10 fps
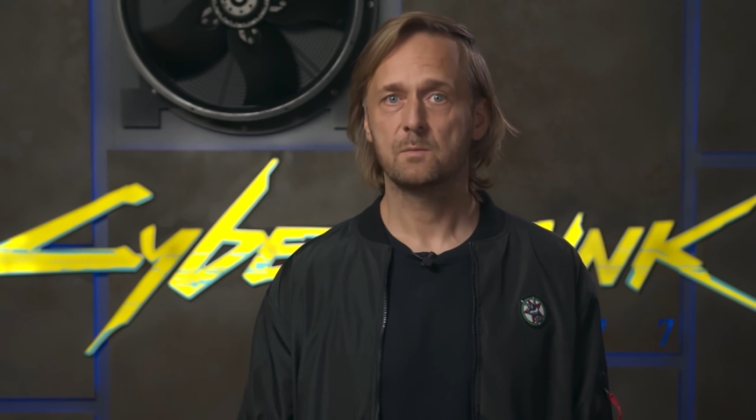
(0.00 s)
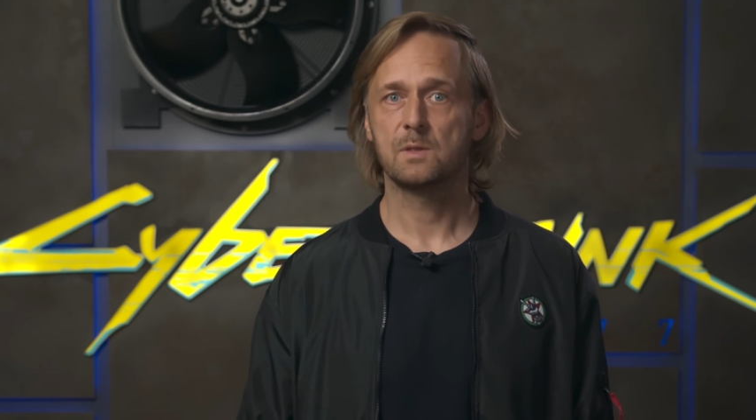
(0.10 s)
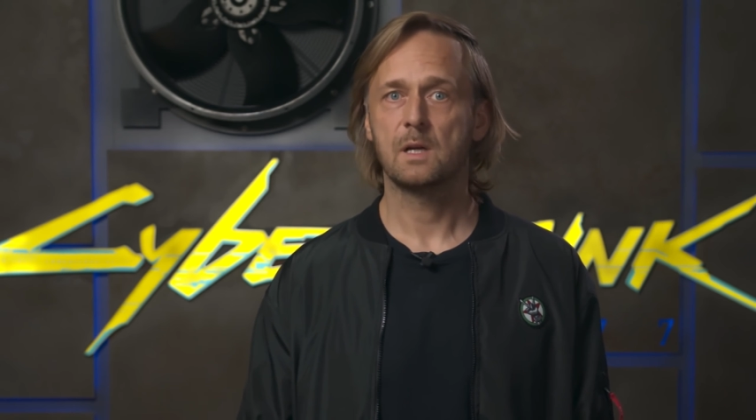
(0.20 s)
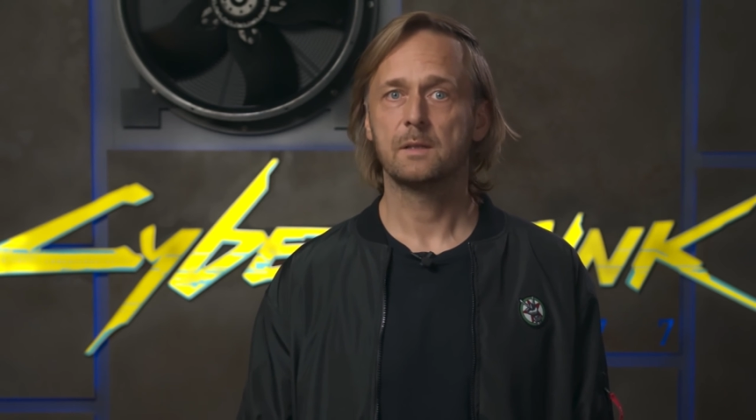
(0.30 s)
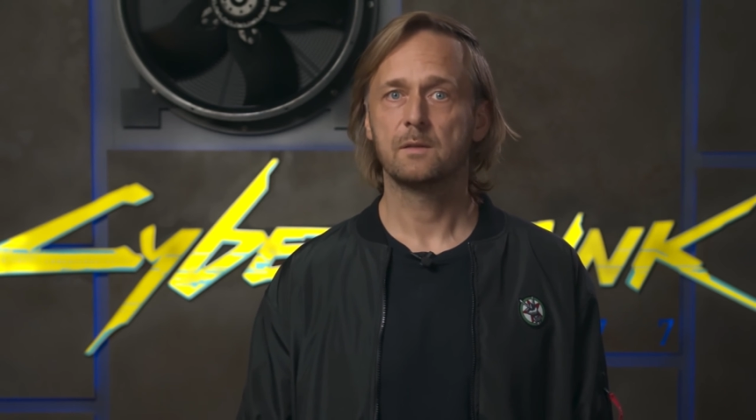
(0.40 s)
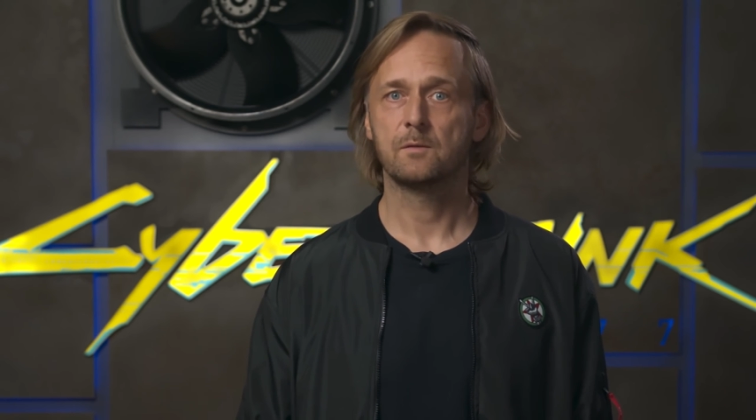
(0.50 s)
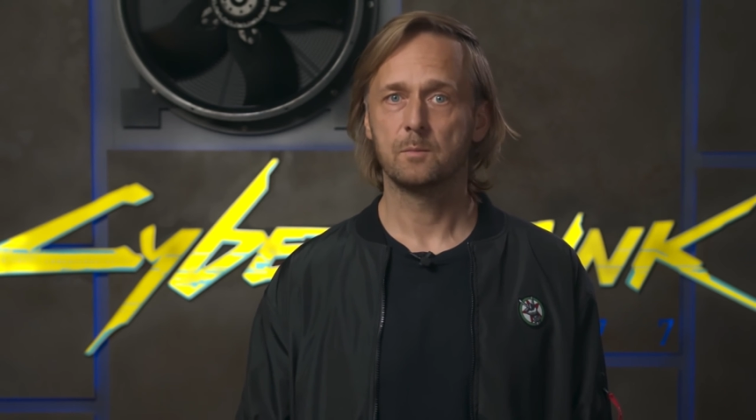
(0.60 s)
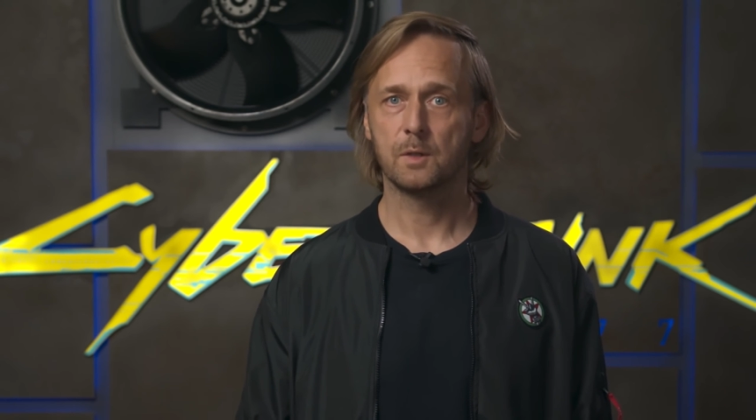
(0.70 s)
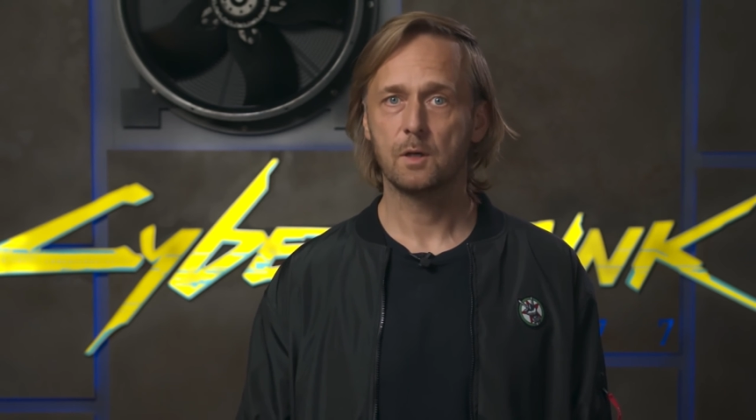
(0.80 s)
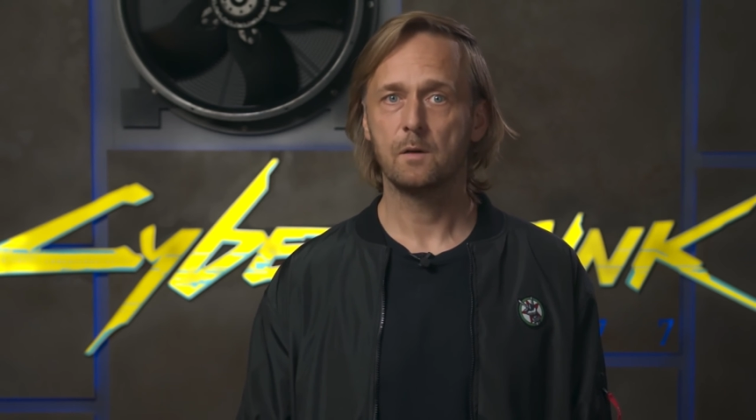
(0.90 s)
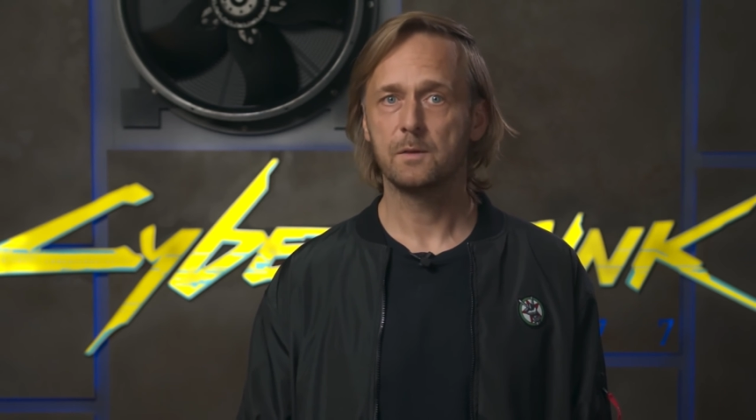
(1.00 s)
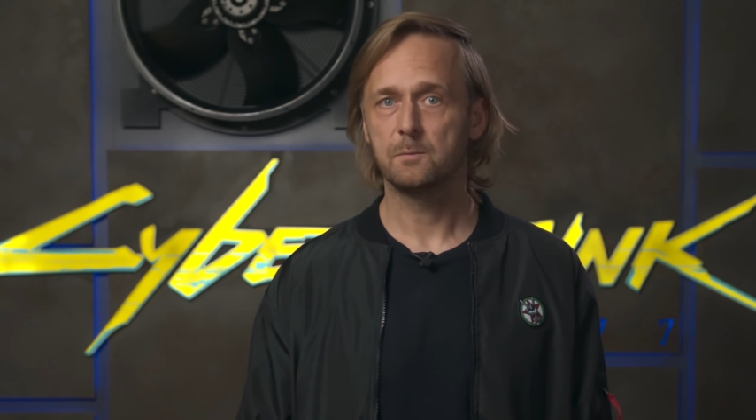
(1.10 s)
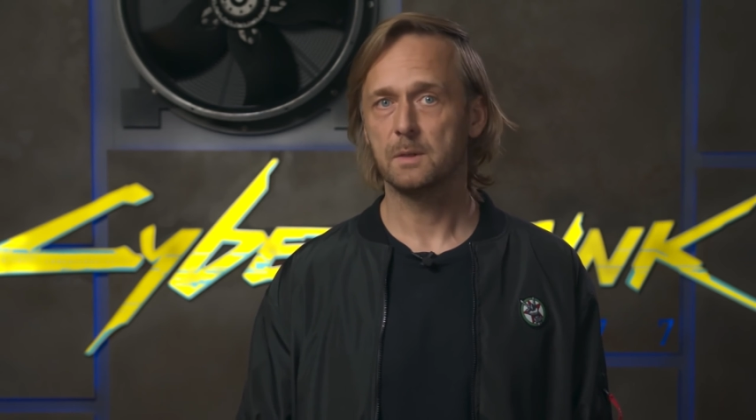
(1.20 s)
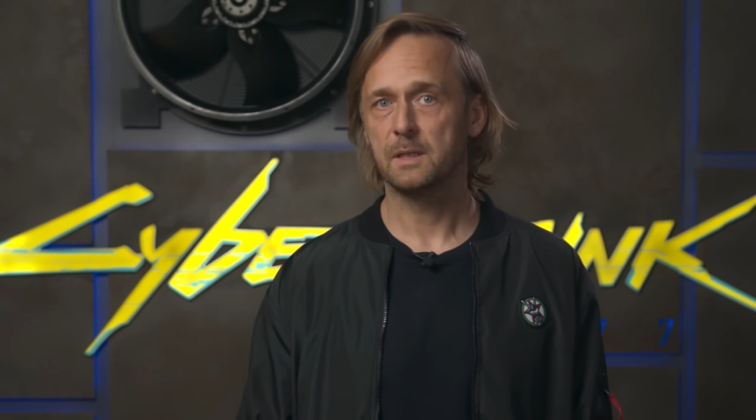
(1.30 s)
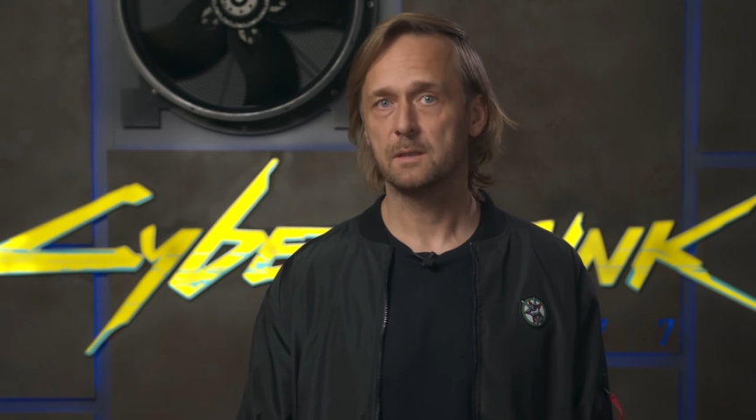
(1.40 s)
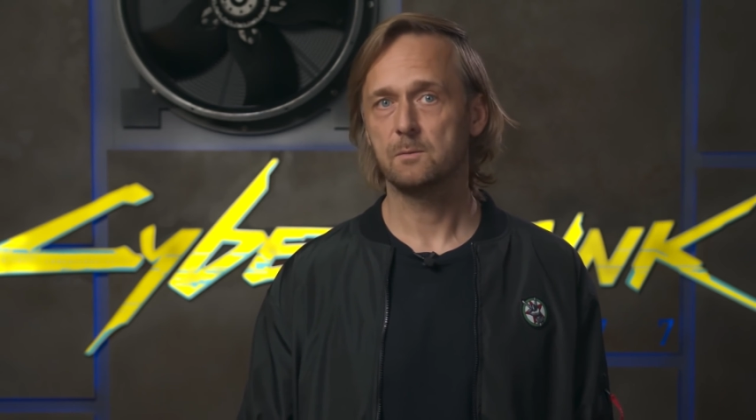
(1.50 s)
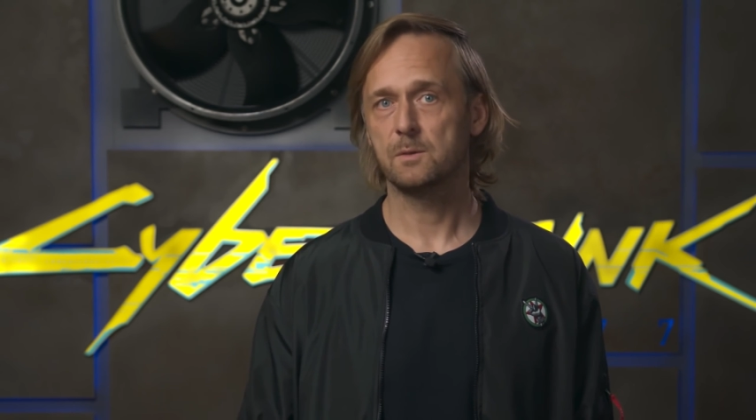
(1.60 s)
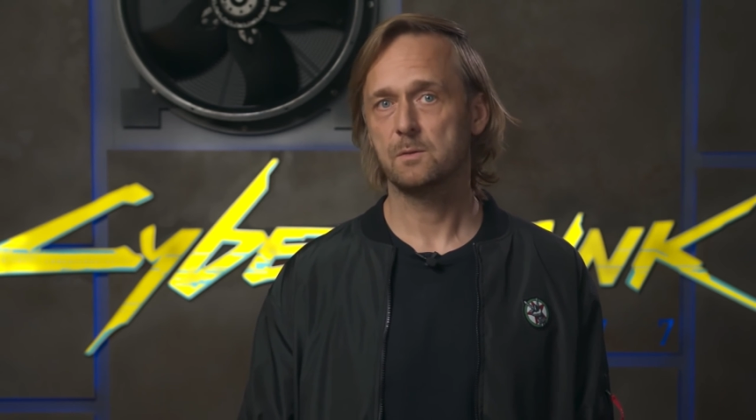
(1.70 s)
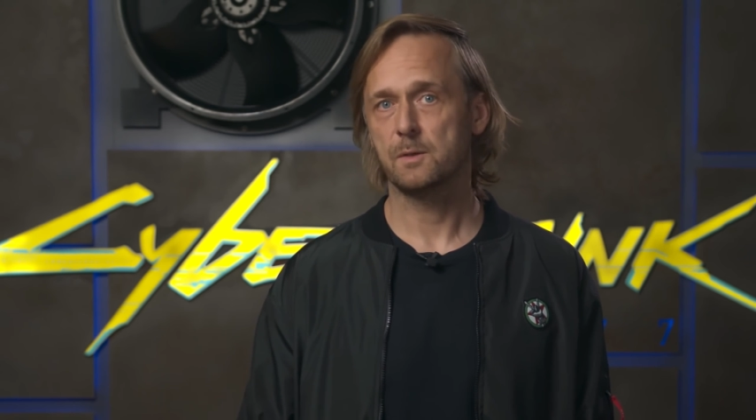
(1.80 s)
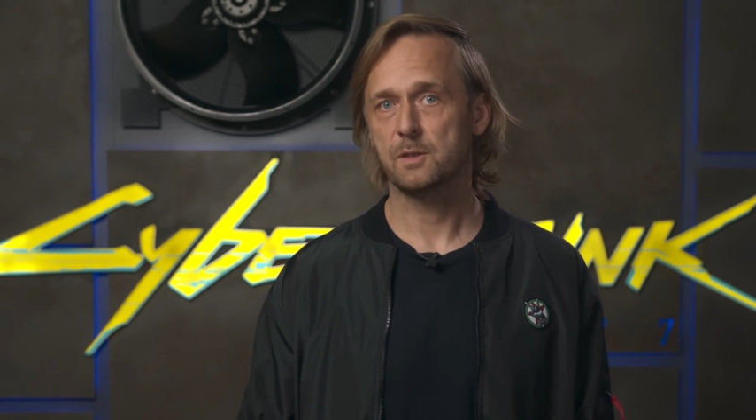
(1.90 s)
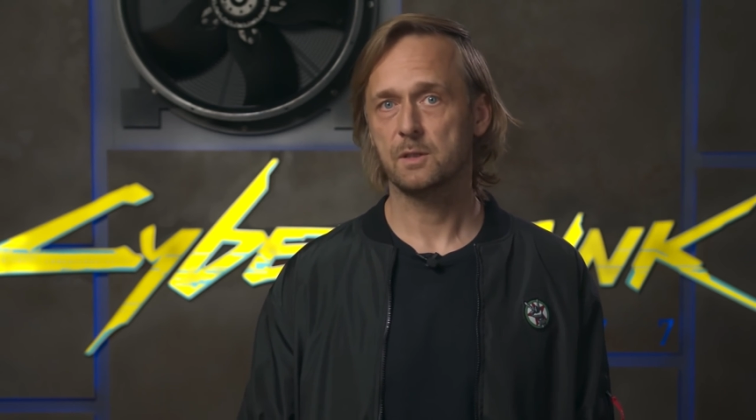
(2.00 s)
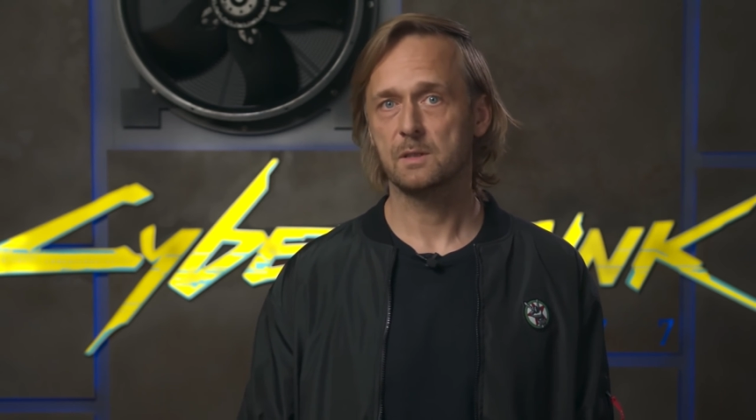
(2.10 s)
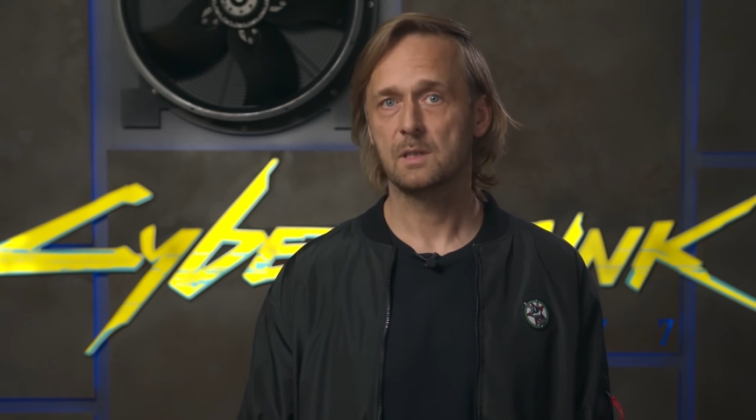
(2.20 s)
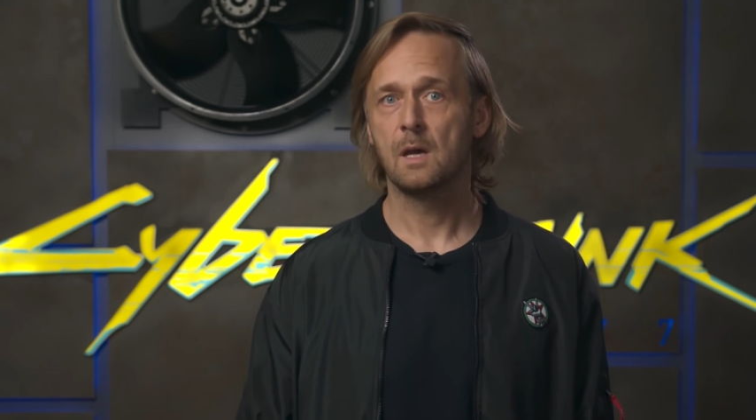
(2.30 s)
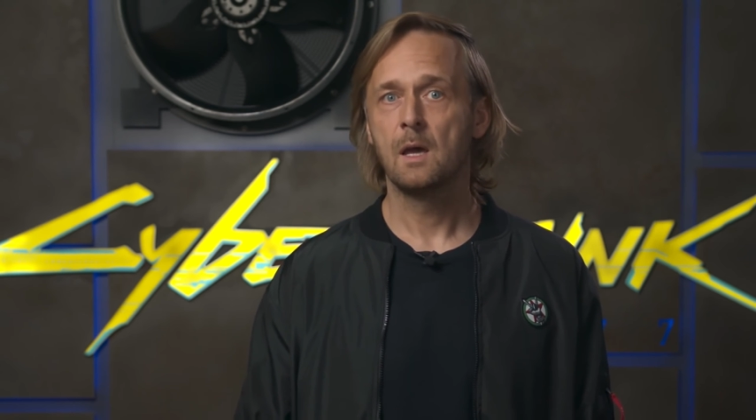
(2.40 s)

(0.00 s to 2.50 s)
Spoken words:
resulting from the COVID-related restrictions.